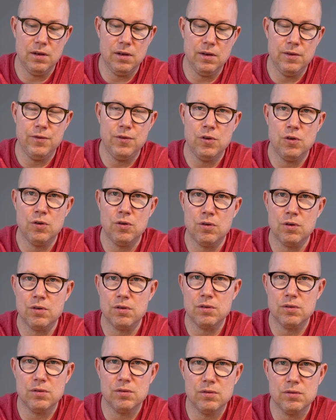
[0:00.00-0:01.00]
if
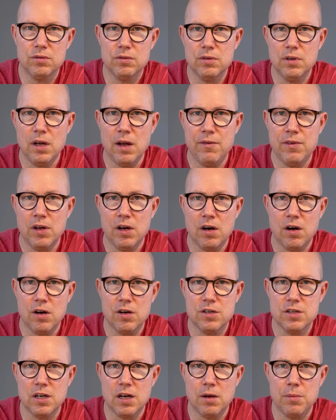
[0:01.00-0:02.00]
you're having a
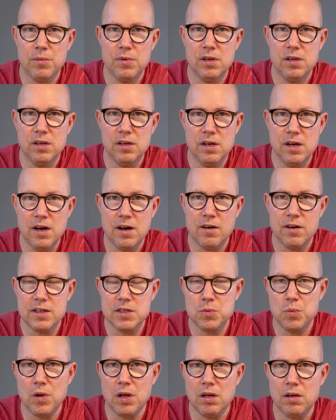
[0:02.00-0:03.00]
hard time here
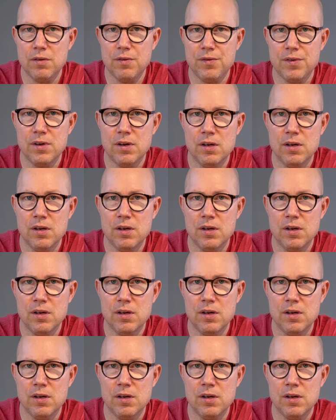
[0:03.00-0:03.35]
as well,